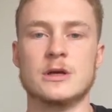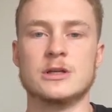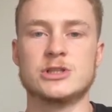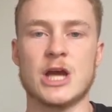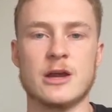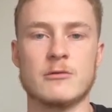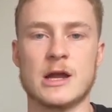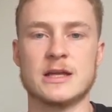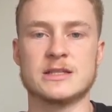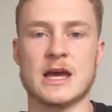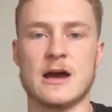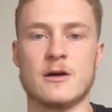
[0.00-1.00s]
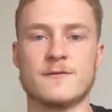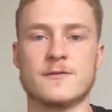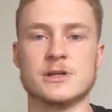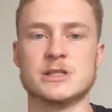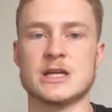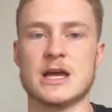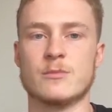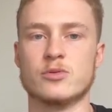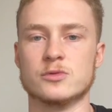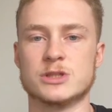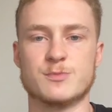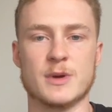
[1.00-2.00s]
Jay Rantall, for
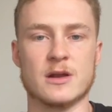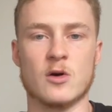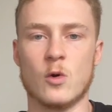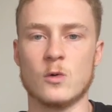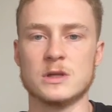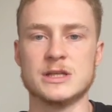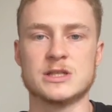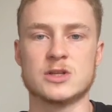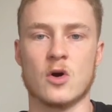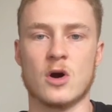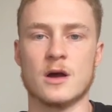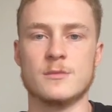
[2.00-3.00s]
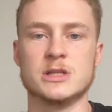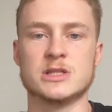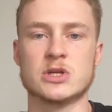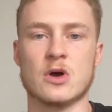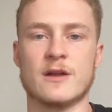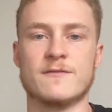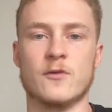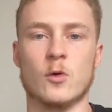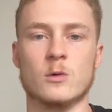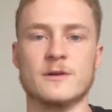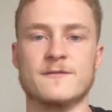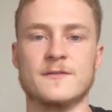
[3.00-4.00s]
example, spent all his time inside
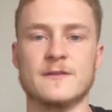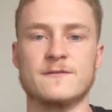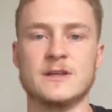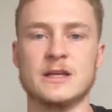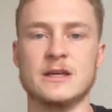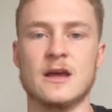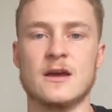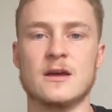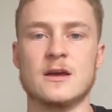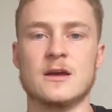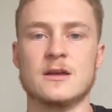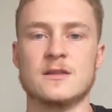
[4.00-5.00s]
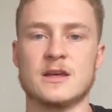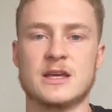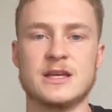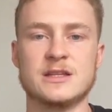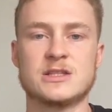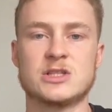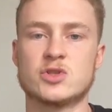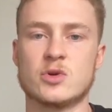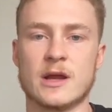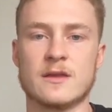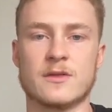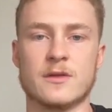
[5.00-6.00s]
forward 50 the kid's
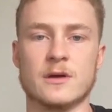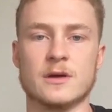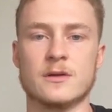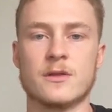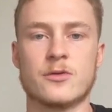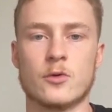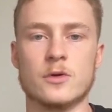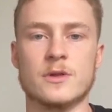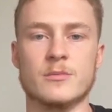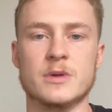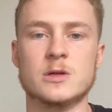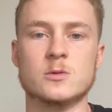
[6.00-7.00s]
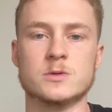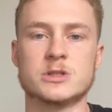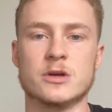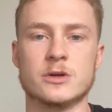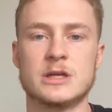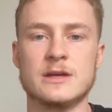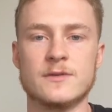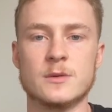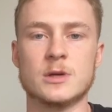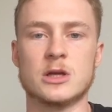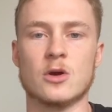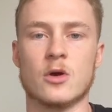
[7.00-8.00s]
strength are through the middle, so give him
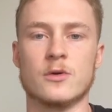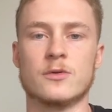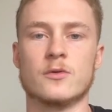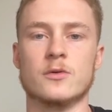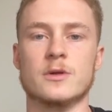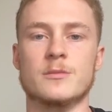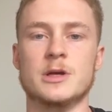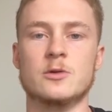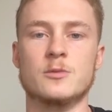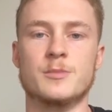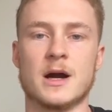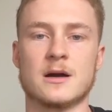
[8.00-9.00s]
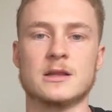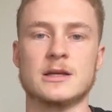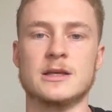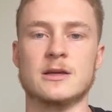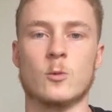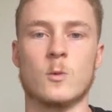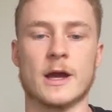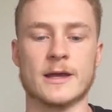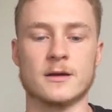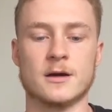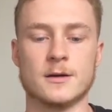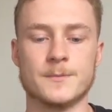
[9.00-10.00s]
a go through the middle, Buckley, you
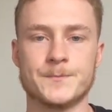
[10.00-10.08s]
wanker.